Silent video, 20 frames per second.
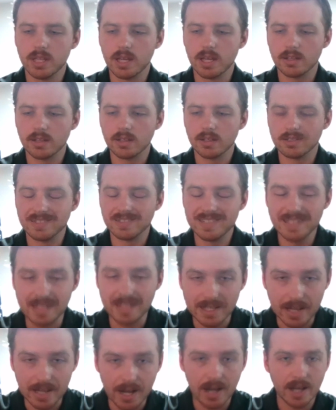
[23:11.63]
get
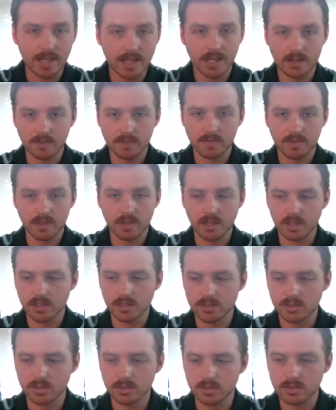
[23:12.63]
DEI out of
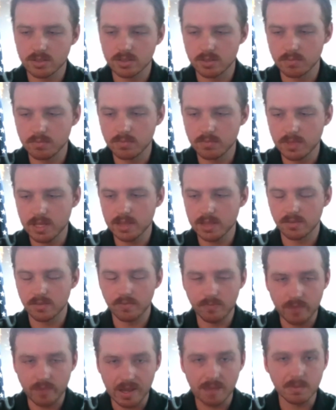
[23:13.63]
things, to get the
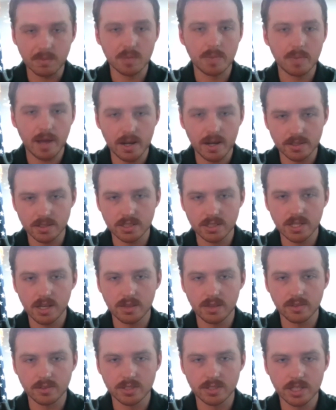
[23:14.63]
family back
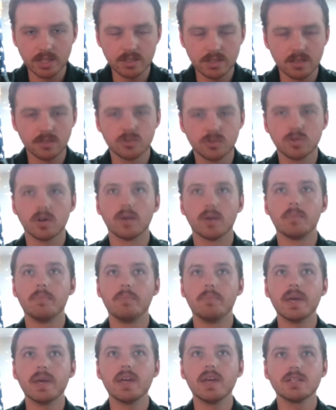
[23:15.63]
together, to get to our
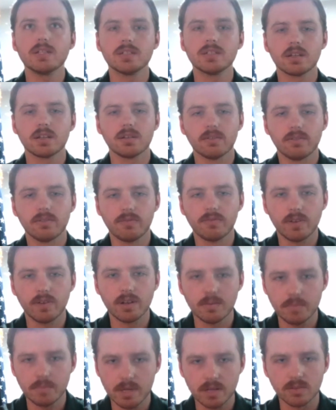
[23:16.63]
basic
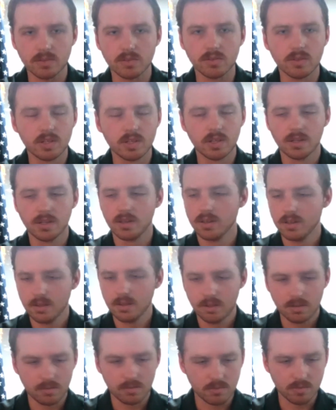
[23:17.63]
fundamental
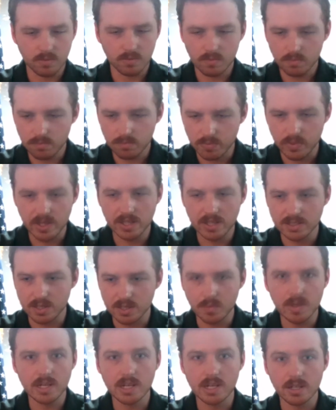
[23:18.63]
things
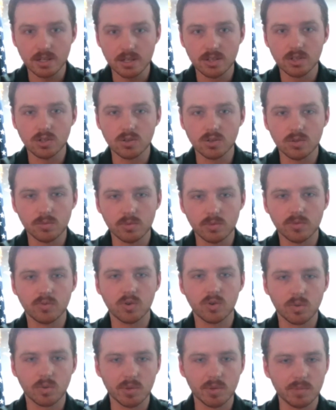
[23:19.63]
that we need to do
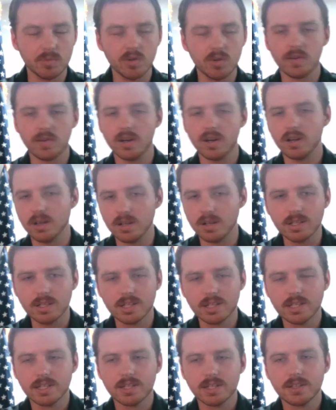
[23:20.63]
before we move on.